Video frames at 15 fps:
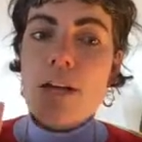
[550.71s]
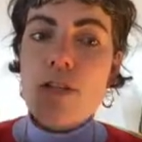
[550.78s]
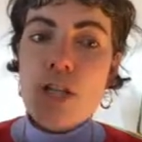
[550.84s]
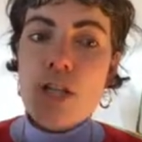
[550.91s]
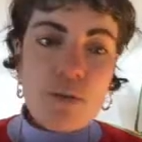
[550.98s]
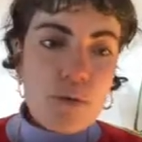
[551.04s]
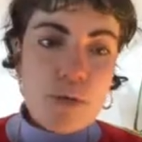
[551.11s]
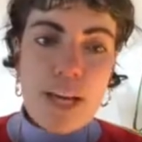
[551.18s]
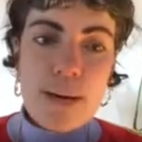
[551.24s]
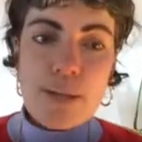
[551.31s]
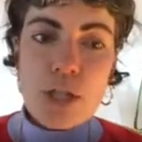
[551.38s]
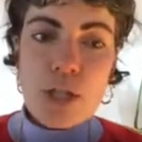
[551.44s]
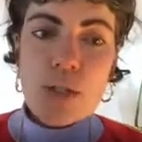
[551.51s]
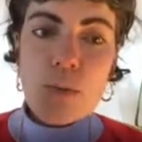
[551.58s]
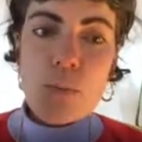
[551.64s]
General
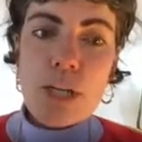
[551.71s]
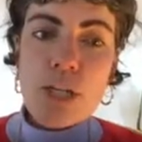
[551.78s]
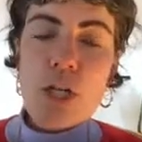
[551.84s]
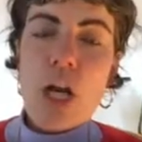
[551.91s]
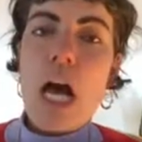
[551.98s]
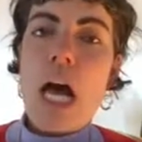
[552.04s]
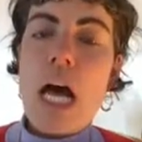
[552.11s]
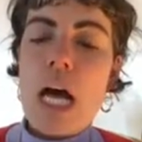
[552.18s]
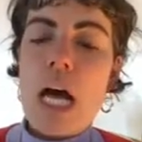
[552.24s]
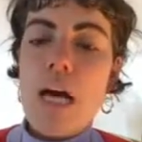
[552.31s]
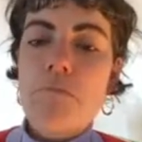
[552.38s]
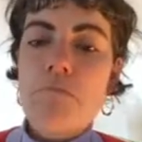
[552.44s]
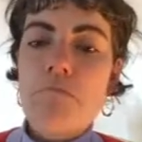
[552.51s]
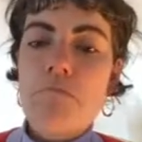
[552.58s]
damages, which are